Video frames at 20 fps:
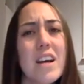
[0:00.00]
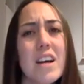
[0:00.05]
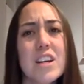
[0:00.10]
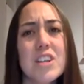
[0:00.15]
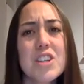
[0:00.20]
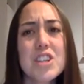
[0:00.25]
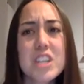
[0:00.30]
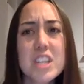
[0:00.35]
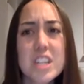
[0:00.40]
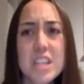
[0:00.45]

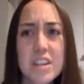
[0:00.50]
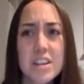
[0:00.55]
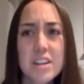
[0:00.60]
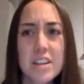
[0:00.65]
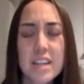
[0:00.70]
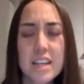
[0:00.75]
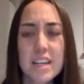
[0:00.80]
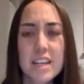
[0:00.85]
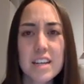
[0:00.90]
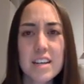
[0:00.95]
she
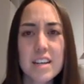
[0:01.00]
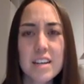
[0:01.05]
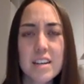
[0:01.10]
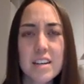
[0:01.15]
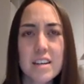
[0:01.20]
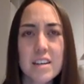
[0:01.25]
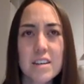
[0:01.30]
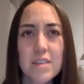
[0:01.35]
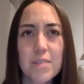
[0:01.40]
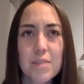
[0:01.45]
clearly
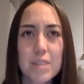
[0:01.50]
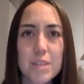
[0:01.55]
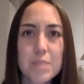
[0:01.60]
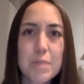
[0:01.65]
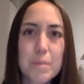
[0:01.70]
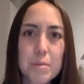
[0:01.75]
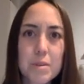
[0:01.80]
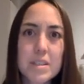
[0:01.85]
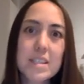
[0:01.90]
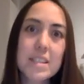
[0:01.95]
wants
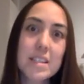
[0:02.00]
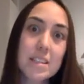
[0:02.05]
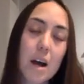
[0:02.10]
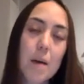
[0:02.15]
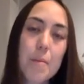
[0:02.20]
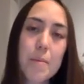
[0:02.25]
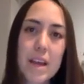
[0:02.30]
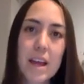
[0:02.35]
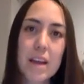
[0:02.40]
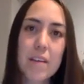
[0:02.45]
people to
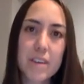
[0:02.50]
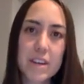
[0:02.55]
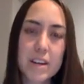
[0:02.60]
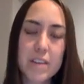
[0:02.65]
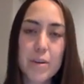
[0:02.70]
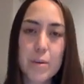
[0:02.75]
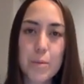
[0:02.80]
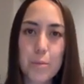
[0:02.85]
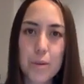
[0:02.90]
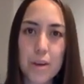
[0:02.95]
stop making fun
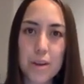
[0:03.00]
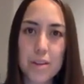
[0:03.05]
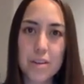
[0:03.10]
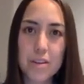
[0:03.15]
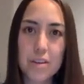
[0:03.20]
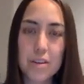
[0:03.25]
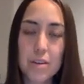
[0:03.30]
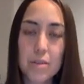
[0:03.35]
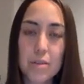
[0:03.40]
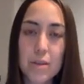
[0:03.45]
of her
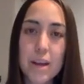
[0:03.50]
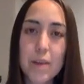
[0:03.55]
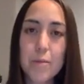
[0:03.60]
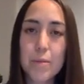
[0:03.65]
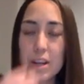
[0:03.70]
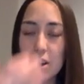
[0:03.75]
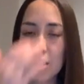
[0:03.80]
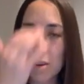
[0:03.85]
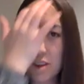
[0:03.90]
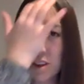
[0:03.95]
brother, right?
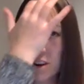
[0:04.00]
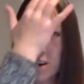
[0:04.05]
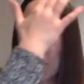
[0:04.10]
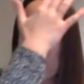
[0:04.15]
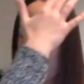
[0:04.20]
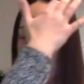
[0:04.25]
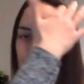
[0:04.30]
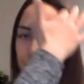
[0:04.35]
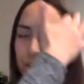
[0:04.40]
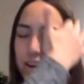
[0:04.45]
We know that her brother